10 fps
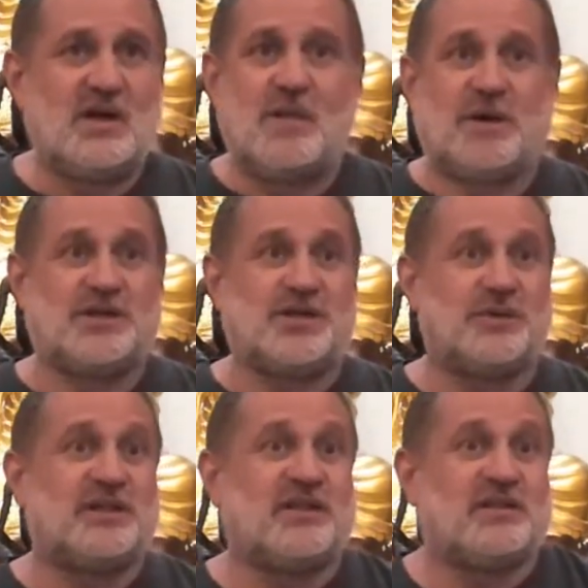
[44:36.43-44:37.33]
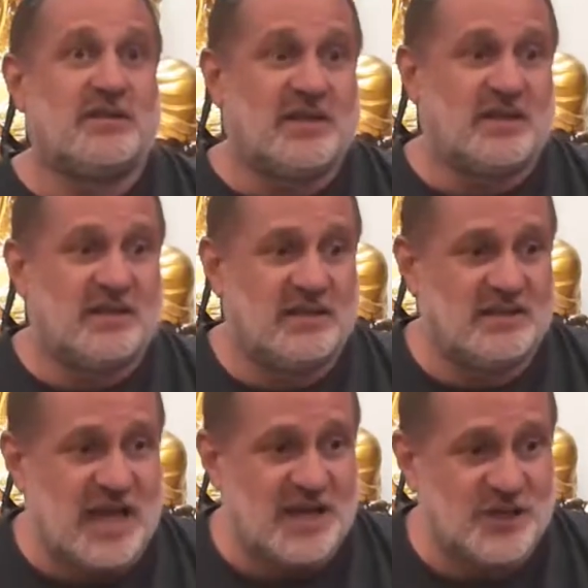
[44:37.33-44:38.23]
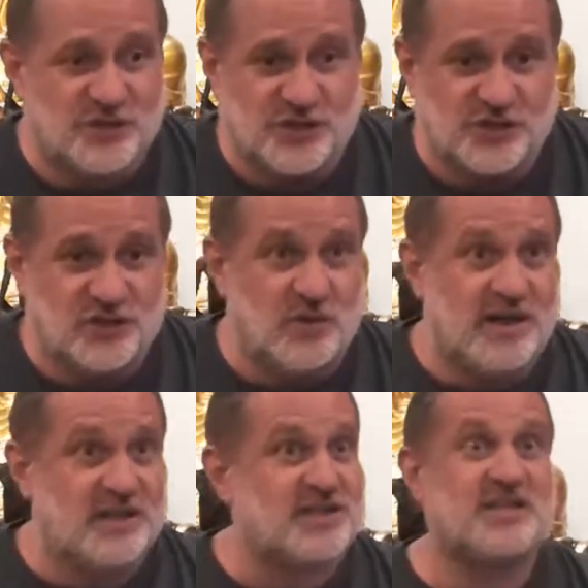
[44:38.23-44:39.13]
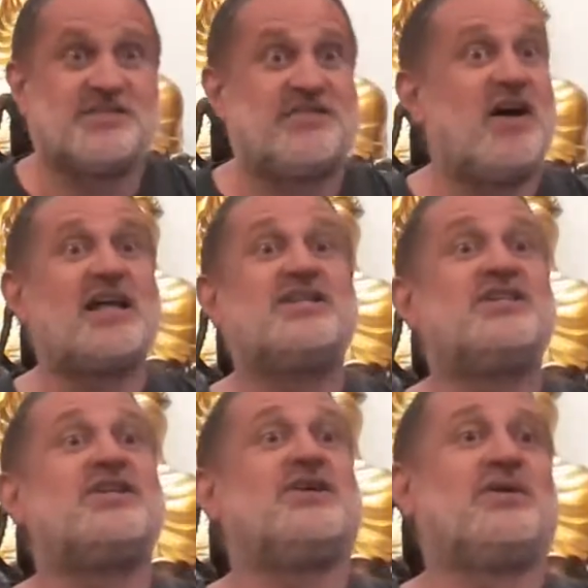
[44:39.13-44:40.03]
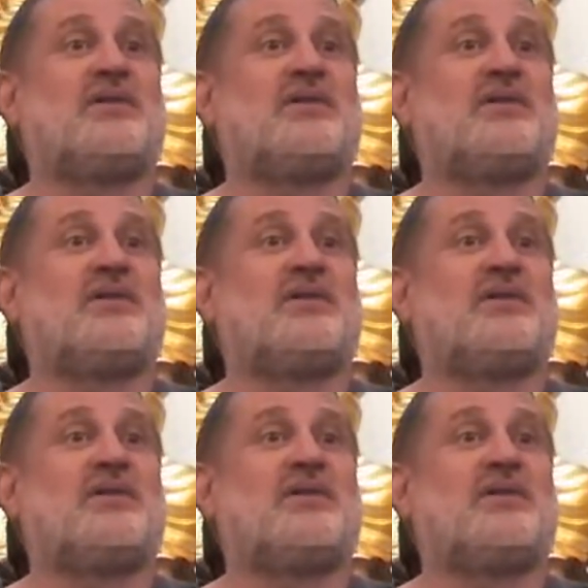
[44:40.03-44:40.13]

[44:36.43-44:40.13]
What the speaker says: But doing this kind of traditional way is fine too.